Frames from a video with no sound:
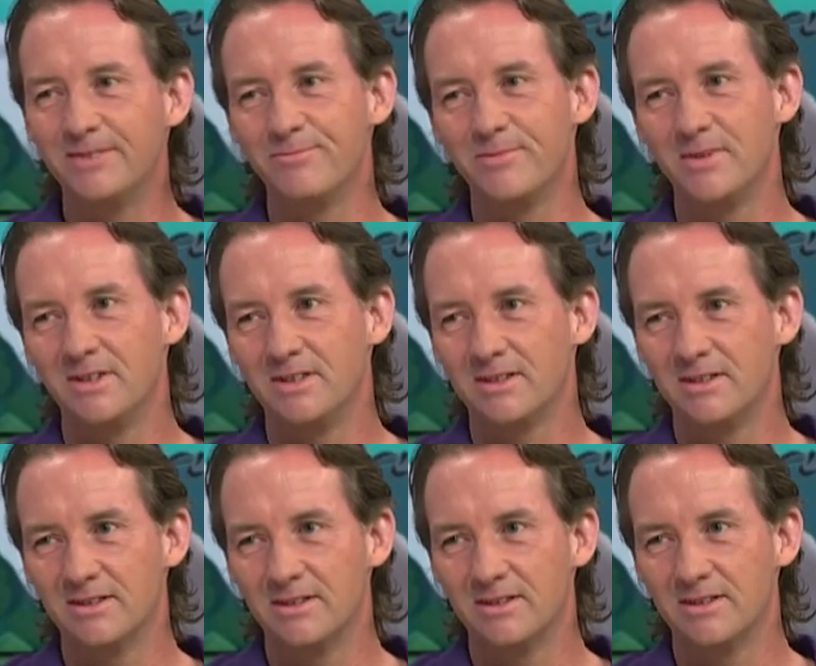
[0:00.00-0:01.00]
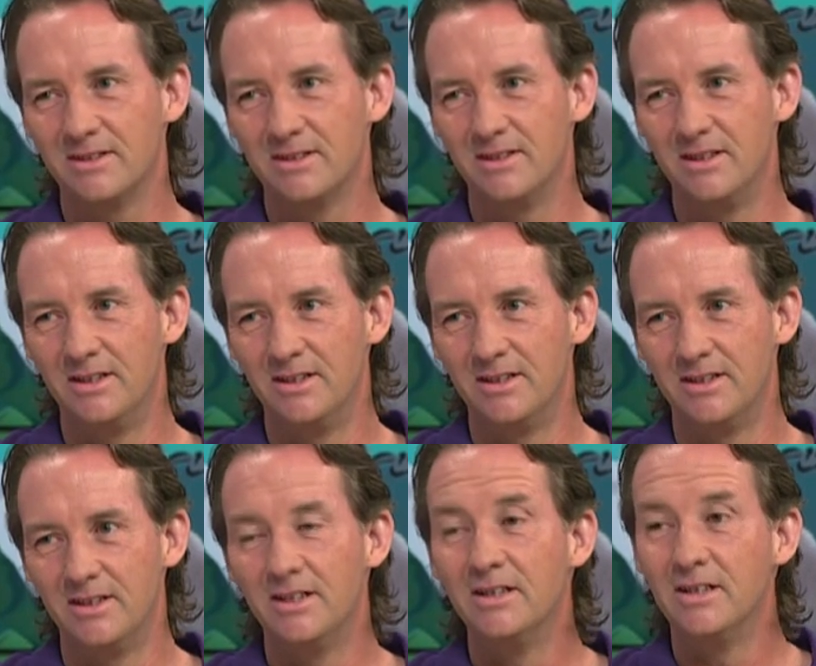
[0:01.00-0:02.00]
And they are in pet stores,
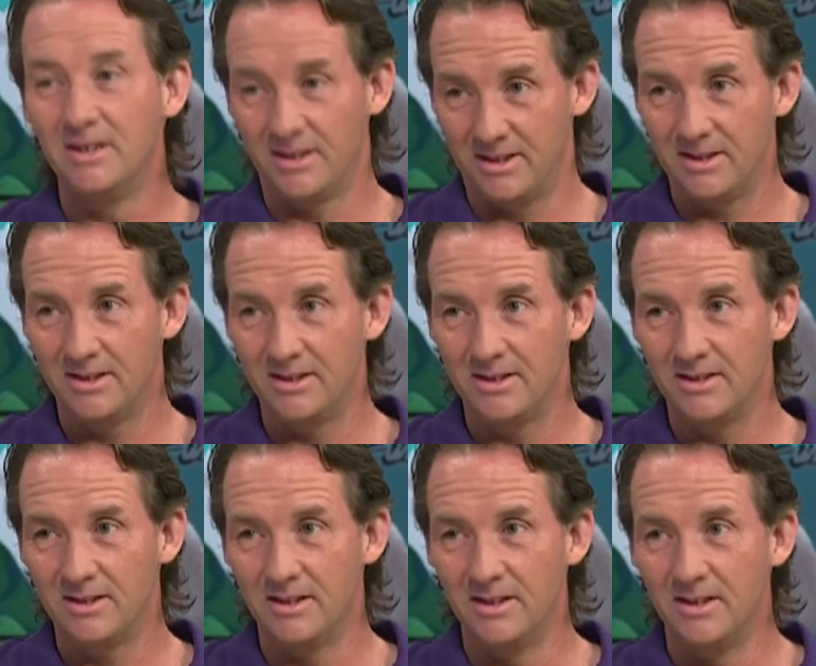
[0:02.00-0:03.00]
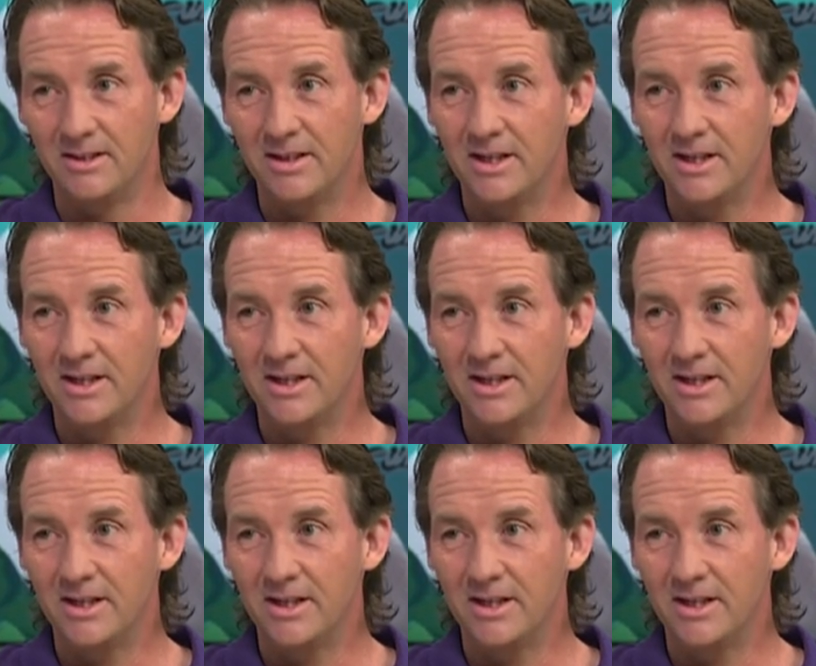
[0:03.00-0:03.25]
just on the shelf.